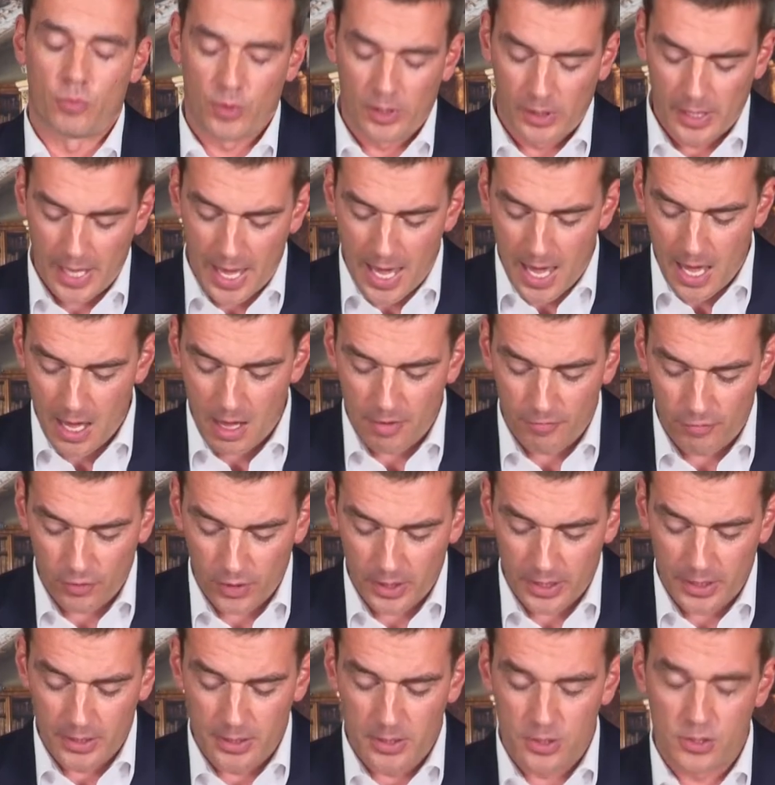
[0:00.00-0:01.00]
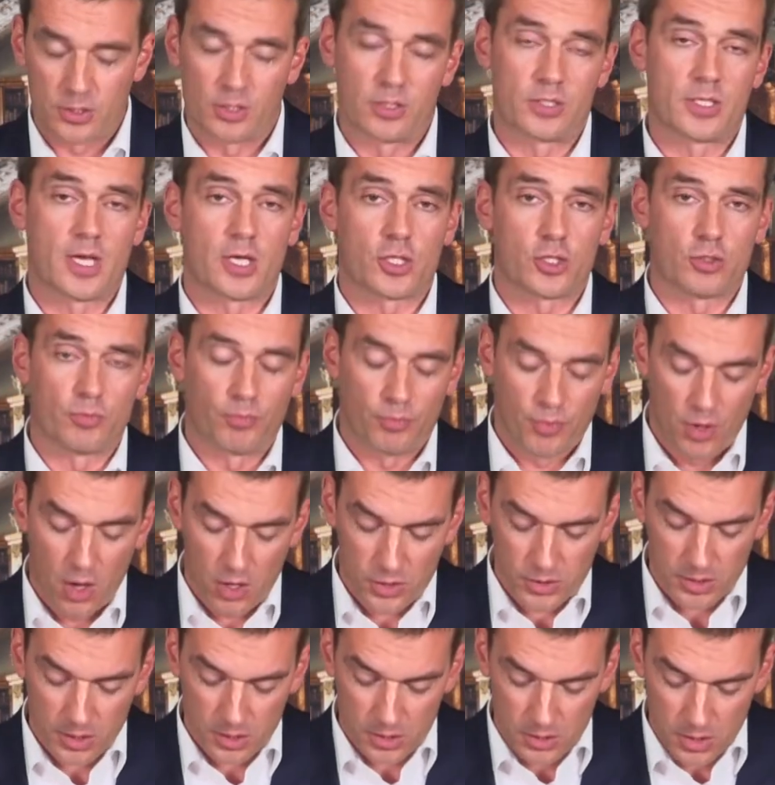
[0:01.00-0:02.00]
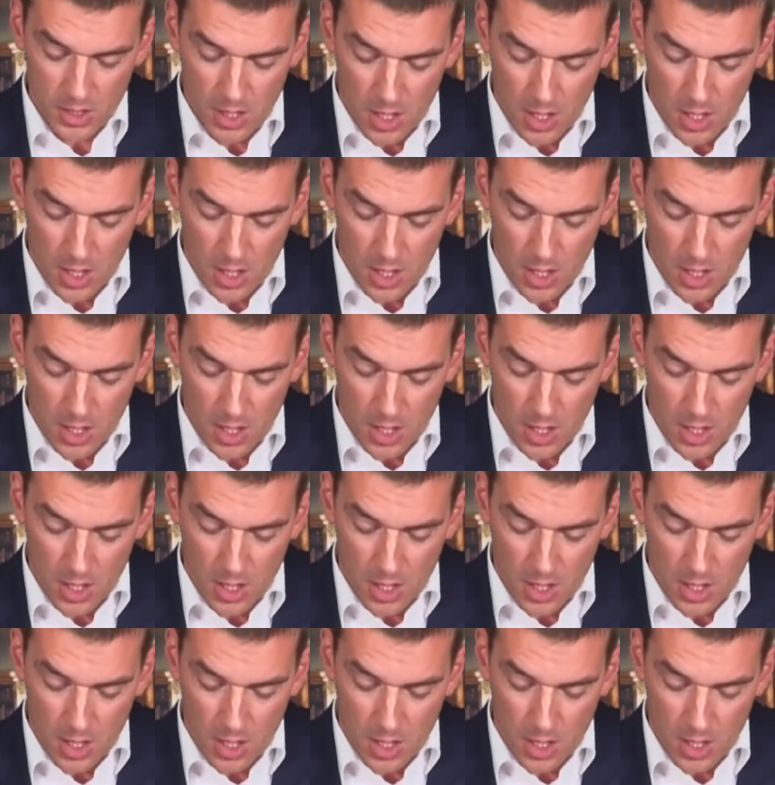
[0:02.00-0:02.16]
have in the succession process.